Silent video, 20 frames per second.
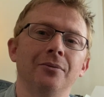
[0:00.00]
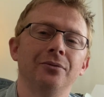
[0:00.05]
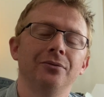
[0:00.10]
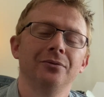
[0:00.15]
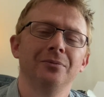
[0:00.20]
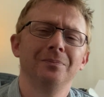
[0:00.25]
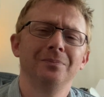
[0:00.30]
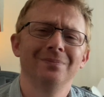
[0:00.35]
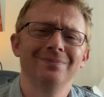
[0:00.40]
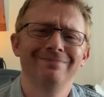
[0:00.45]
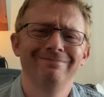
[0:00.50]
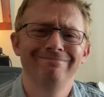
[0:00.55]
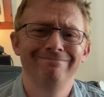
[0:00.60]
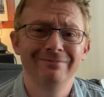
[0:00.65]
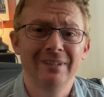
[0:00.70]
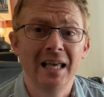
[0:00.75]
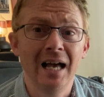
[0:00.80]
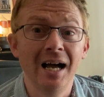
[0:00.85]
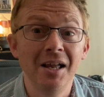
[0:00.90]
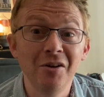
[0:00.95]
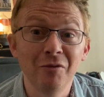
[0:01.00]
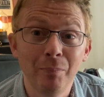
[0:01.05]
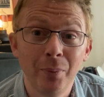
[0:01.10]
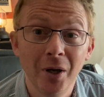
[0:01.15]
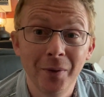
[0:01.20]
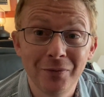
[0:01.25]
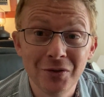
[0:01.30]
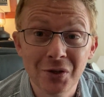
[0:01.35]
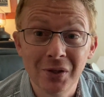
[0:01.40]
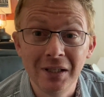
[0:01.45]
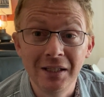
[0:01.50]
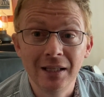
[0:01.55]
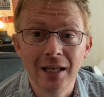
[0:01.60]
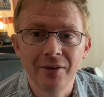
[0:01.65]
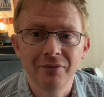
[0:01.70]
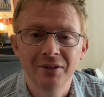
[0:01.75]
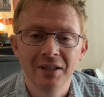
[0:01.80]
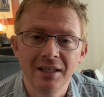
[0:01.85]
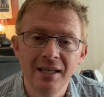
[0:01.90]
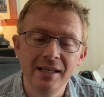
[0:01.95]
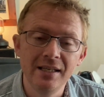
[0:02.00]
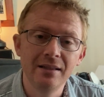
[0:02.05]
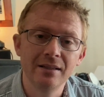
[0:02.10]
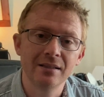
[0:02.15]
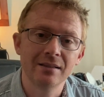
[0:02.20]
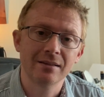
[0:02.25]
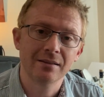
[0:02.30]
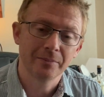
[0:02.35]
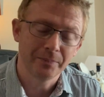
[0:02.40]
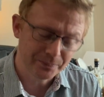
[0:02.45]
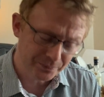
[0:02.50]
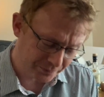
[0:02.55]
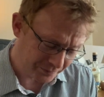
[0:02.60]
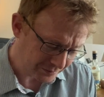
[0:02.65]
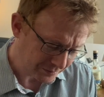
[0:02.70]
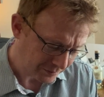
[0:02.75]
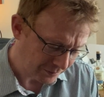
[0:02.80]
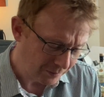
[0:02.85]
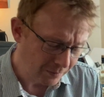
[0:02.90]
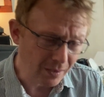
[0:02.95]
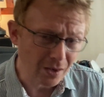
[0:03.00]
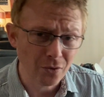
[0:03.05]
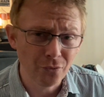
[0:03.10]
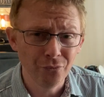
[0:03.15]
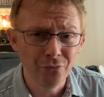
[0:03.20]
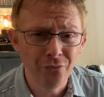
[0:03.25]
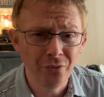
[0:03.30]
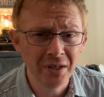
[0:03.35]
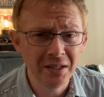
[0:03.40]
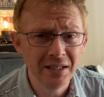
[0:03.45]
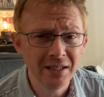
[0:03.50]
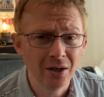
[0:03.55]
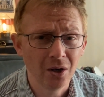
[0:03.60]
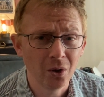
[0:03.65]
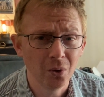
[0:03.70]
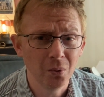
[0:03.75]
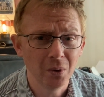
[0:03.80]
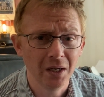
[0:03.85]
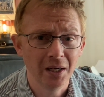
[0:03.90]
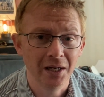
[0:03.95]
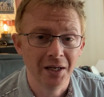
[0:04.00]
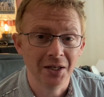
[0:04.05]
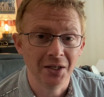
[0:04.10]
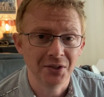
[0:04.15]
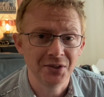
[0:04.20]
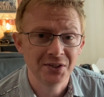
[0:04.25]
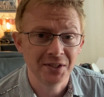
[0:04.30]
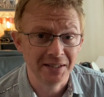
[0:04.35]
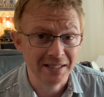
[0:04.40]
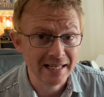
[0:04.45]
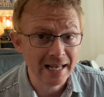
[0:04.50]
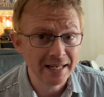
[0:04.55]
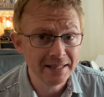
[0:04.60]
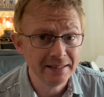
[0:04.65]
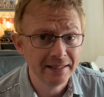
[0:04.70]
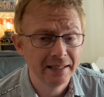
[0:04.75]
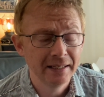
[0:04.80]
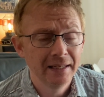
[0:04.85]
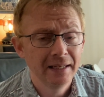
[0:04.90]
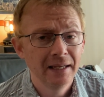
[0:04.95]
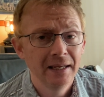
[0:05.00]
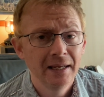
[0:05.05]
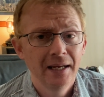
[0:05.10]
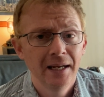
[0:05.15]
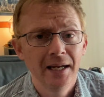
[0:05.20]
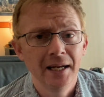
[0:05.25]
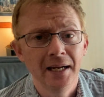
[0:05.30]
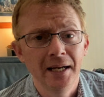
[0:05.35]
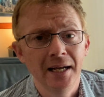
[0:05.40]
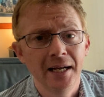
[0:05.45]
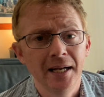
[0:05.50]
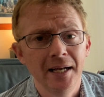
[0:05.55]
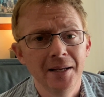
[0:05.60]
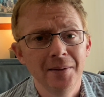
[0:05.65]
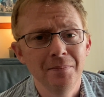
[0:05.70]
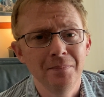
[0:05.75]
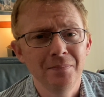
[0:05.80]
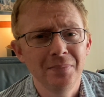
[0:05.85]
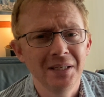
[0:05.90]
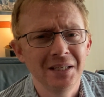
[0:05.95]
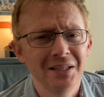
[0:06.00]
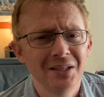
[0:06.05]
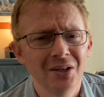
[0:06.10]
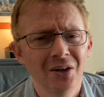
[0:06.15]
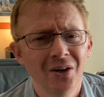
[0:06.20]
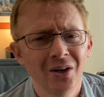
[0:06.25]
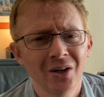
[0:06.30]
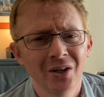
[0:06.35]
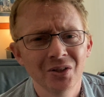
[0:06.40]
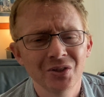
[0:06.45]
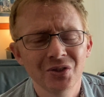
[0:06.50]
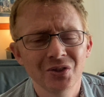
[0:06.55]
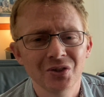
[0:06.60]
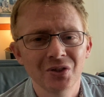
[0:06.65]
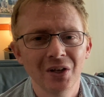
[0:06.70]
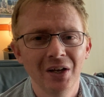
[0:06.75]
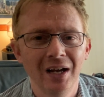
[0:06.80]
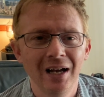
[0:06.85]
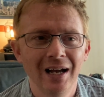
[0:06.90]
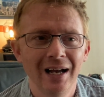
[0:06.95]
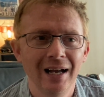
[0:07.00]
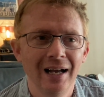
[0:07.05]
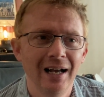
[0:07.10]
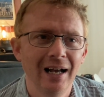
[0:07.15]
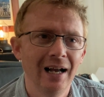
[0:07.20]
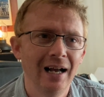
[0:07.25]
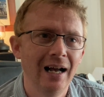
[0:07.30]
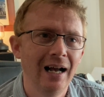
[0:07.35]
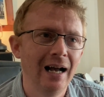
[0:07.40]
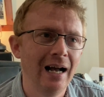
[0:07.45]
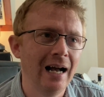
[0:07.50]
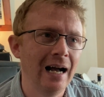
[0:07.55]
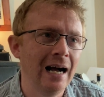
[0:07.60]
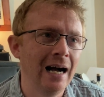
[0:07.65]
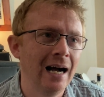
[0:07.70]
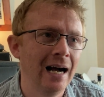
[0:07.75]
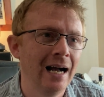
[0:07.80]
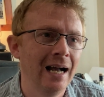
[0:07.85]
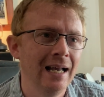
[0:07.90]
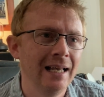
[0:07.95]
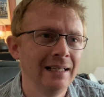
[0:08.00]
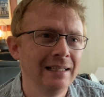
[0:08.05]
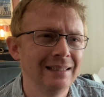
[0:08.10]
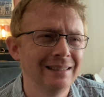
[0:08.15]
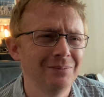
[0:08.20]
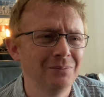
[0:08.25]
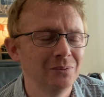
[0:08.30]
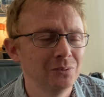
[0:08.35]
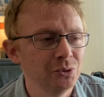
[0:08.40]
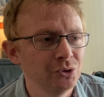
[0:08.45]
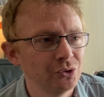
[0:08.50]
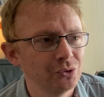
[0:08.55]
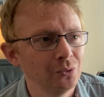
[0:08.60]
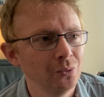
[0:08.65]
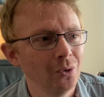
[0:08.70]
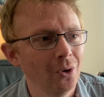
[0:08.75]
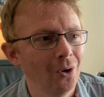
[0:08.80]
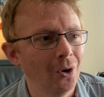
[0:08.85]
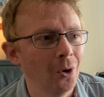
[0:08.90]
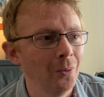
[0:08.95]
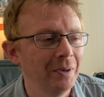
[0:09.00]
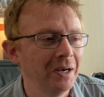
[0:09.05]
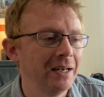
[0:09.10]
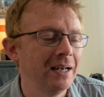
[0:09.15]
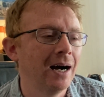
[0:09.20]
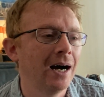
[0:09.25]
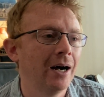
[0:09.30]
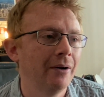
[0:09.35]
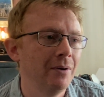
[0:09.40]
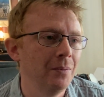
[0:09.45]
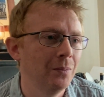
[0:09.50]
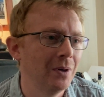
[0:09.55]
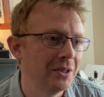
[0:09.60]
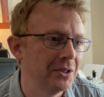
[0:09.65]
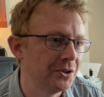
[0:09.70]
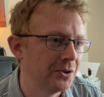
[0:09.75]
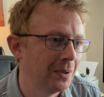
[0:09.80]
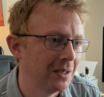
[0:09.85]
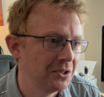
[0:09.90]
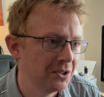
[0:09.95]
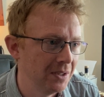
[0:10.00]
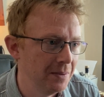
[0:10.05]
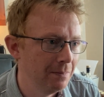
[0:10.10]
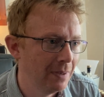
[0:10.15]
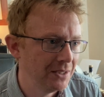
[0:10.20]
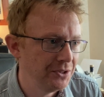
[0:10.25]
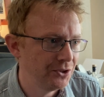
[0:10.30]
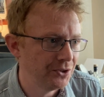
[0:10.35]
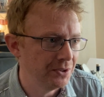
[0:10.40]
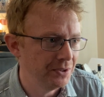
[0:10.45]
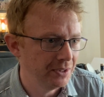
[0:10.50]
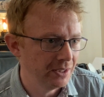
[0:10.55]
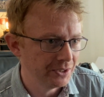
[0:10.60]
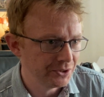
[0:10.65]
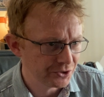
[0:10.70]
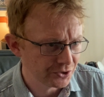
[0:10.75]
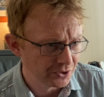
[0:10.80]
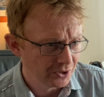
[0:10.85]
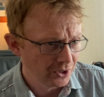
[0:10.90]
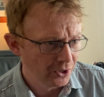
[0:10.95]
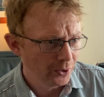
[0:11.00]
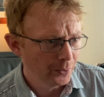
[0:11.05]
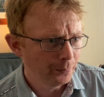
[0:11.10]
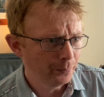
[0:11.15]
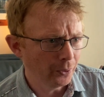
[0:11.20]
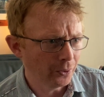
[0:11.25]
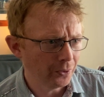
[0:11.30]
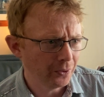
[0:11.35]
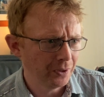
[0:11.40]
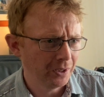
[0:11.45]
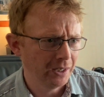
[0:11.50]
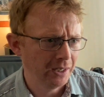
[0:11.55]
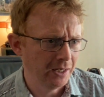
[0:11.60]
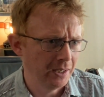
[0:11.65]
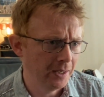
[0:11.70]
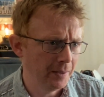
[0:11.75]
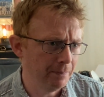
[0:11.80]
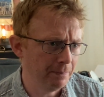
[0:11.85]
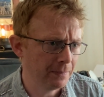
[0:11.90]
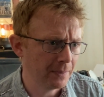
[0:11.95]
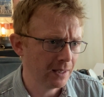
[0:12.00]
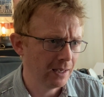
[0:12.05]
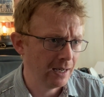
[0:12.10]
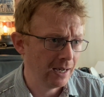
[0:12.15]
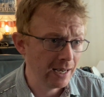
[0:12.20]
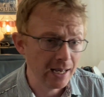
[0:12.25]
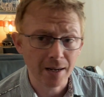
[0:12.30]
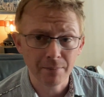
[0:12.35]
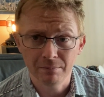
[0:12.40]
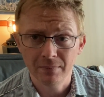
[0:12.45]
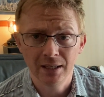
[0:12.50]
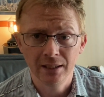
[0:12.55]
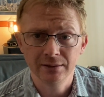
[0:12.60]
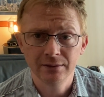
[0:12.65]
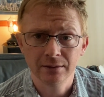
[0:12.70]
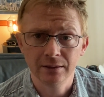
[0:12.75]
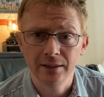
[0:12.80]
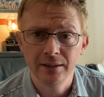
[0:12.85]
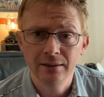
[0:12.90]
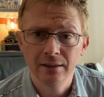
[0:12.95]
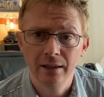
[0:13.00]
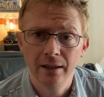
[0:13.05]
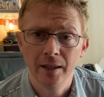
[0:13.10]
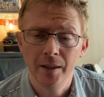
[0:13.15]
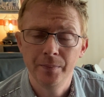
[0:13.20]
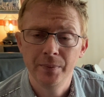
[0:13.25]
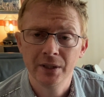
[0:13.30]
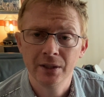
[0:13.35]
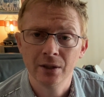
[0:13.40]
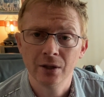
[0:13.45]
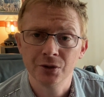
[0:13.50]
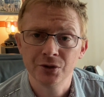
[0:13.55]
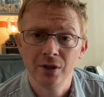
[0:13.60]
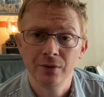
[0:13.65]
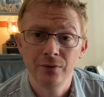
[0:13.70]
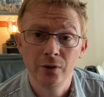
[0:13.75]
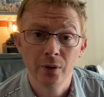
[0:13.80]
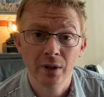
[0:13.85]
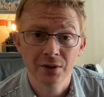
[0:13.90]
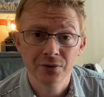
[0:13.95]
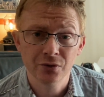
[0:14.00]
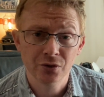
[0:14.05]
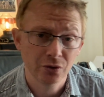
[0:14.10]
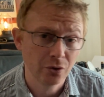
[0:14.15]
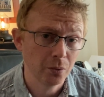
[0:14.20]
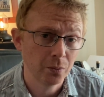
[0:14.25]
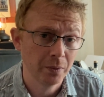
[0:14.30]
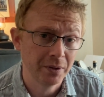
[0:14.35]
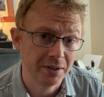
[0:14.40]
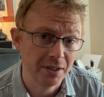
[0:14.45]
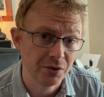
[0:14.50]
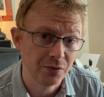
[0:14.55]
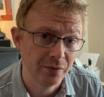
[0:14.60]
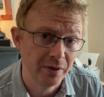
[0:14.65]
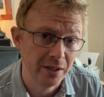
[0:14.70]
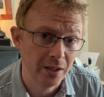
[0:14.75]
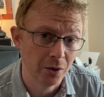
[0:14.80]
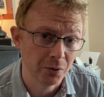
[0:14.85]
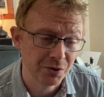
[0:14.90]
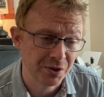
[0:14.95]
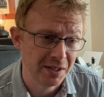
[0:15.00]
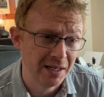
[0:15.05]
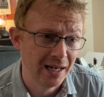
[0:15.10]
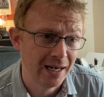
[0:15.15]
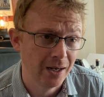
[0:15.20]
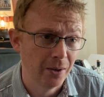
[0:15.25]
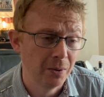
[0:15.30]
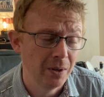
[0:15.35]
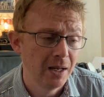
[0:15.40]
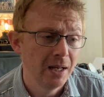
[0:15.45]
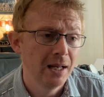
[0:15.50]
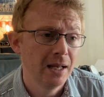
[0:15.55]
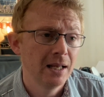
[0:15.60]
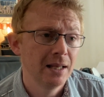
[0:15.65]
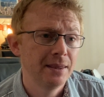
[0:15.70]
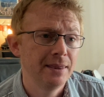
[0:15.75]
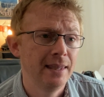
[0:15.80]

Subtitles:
have kind of purposely left Keith's video to the end because I was umming and ahhing whether to actually mention this, but I am actually, because if you have stuck with this video to now,